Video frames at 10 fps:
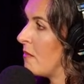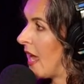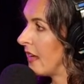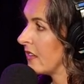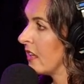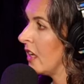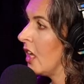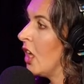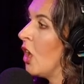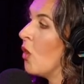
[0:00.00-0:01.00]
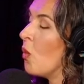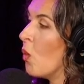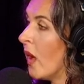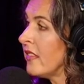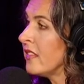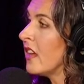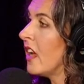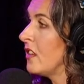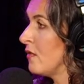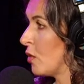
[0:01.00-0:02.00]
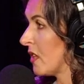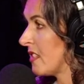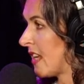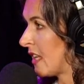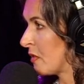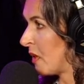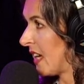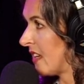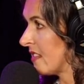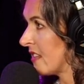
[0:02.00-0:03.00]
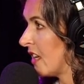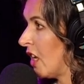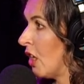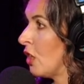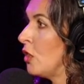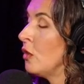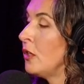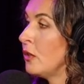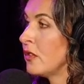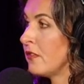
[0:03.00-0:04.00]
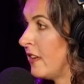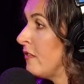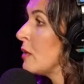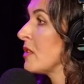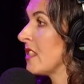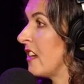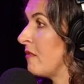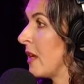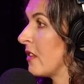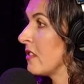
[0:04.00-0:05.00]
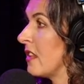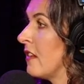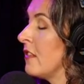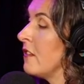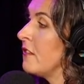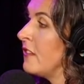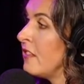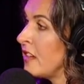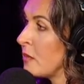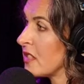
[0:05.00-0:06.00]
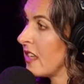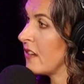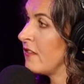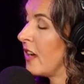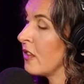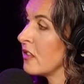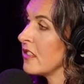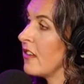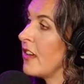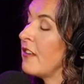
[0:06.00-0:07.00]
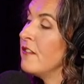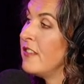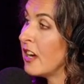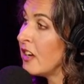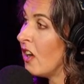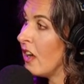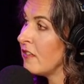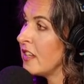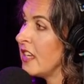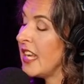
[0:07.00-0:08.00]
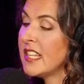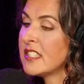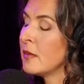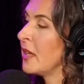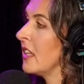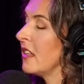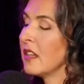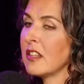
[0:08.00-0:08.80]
met. Once a divorce takes place, you lose 50% of mother's love, 50% of father's love, and very often instability